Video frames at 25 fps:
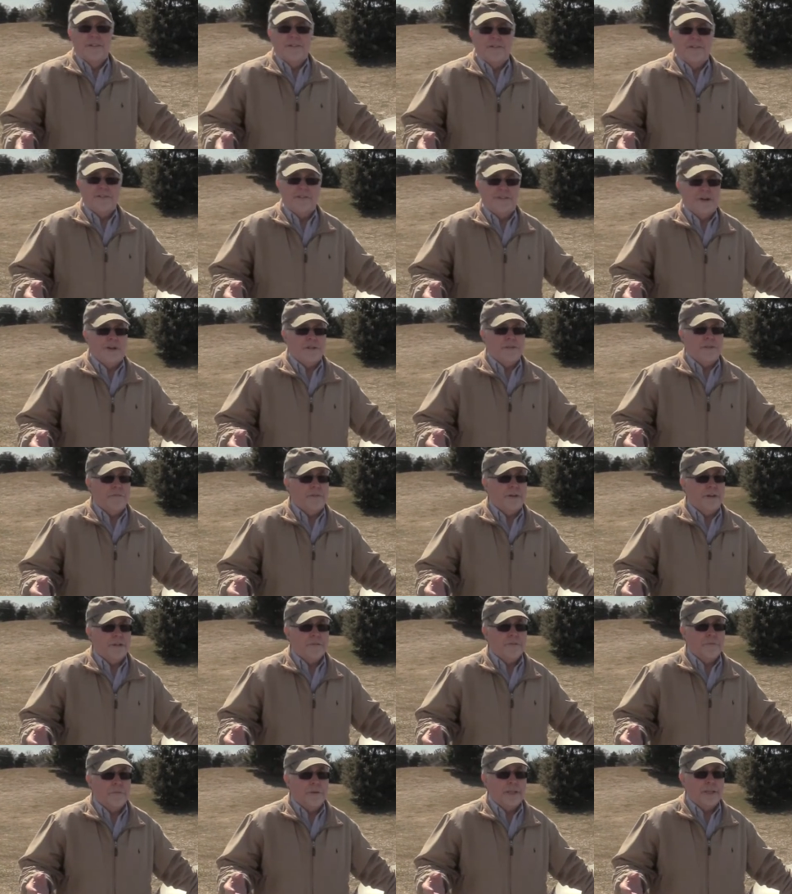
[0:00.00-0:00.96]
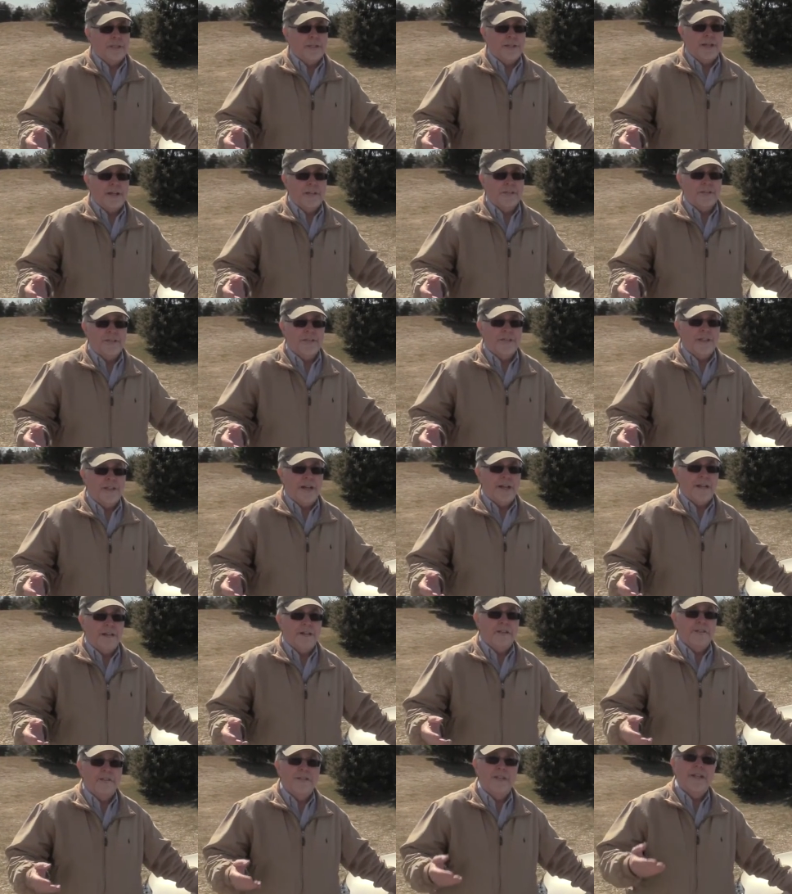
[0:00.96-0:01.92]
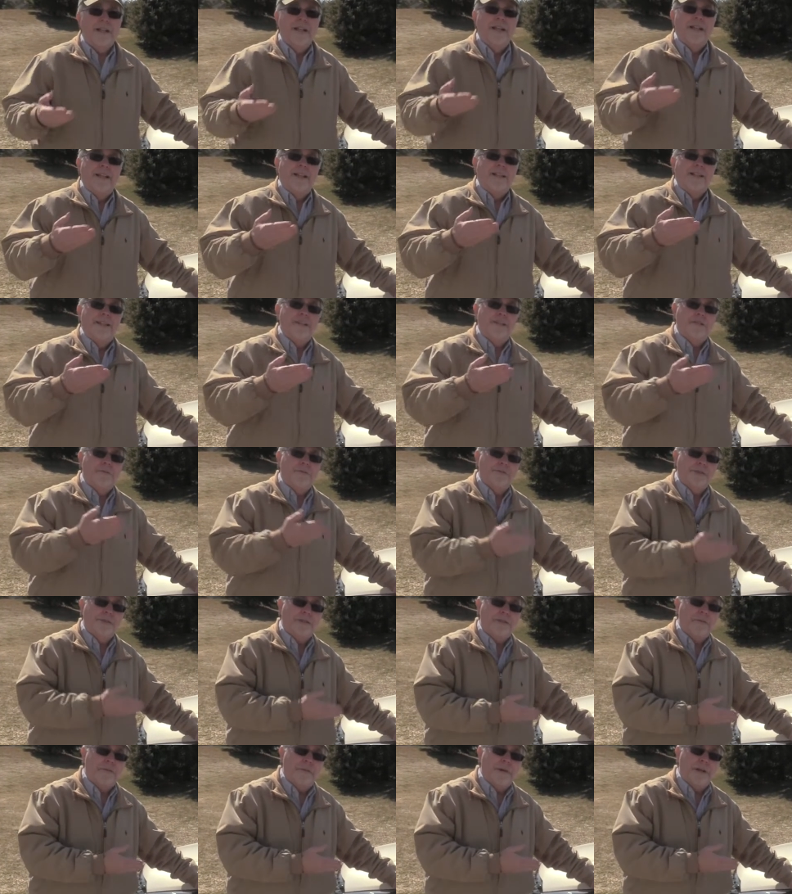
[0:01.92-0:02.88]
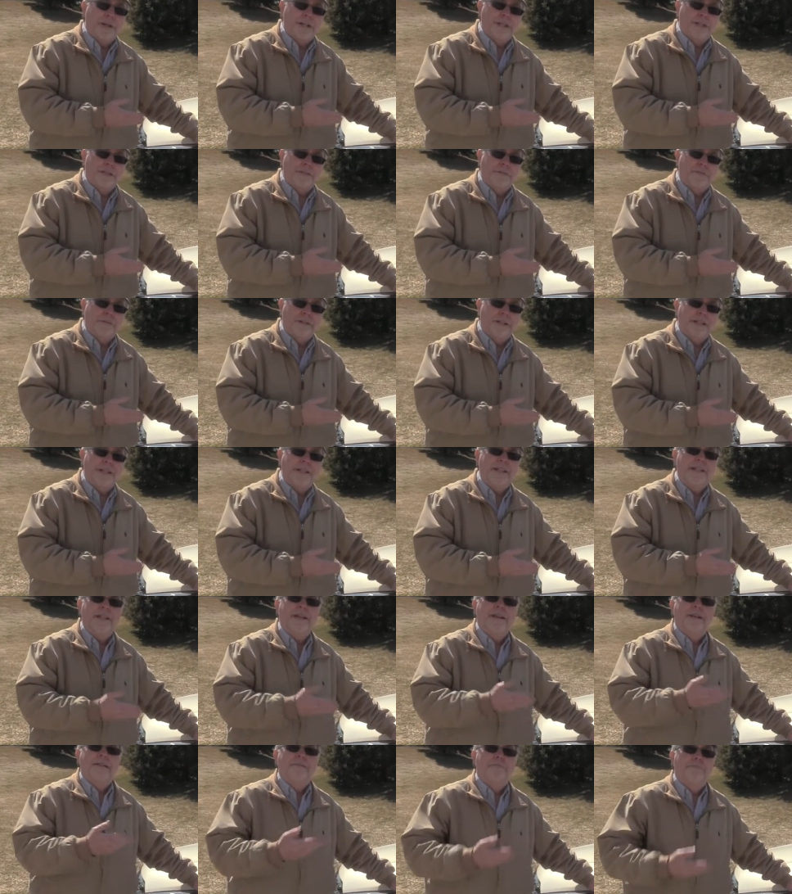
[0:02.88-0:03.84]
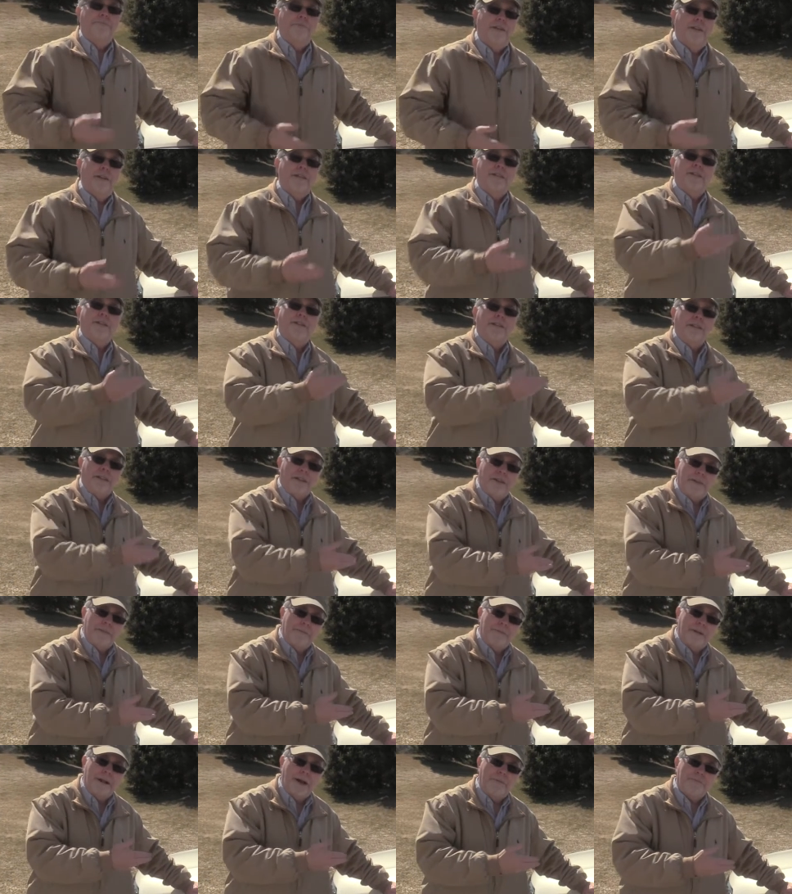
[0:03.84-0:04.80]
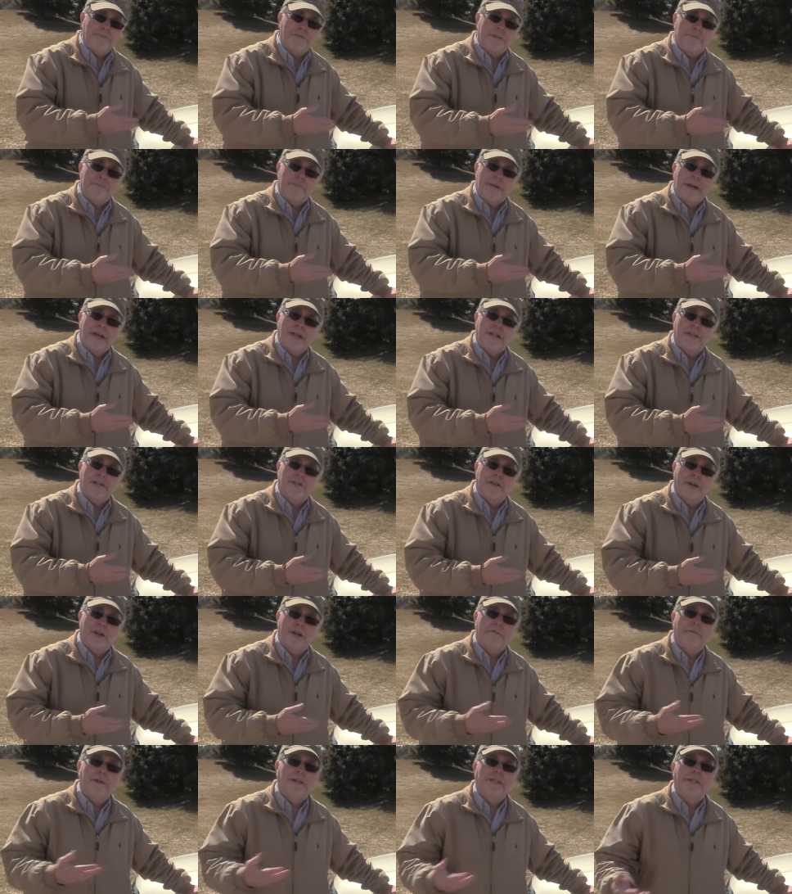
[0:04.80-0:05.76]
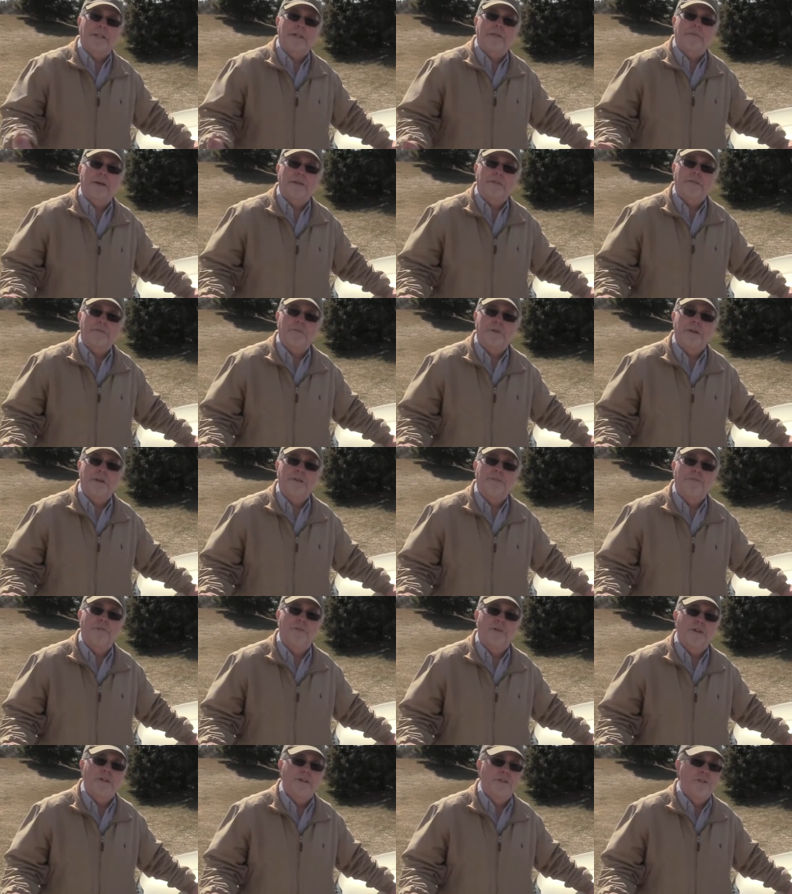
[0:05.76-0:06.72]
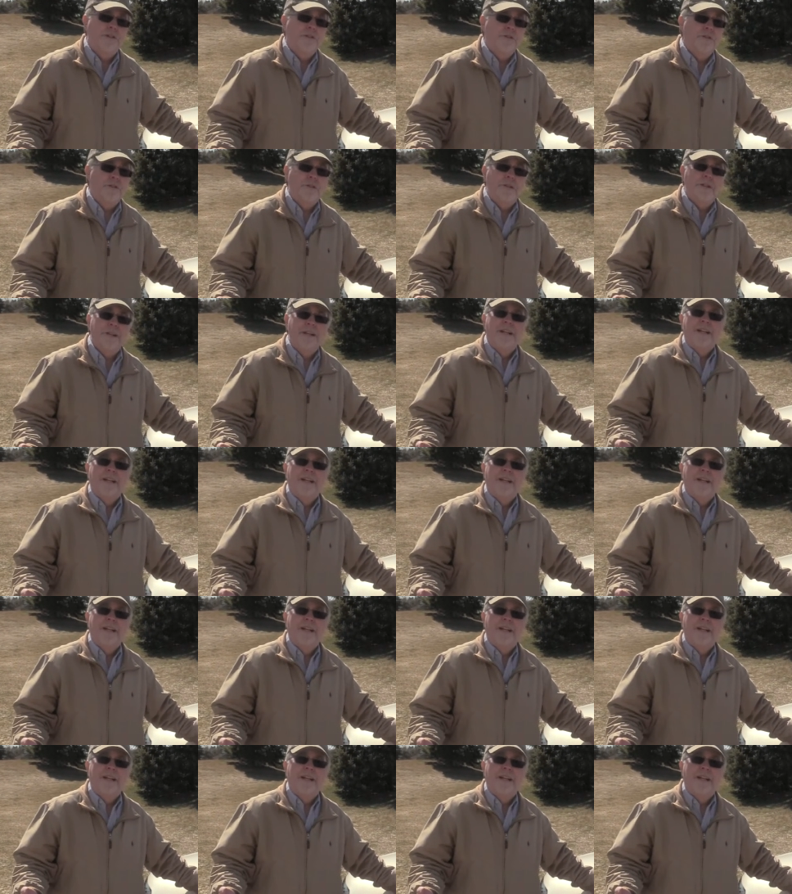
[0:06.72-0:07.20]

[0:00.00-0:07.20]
starts around $20,000. This one's $23,000 plus an option package on it, makes it about $24,200.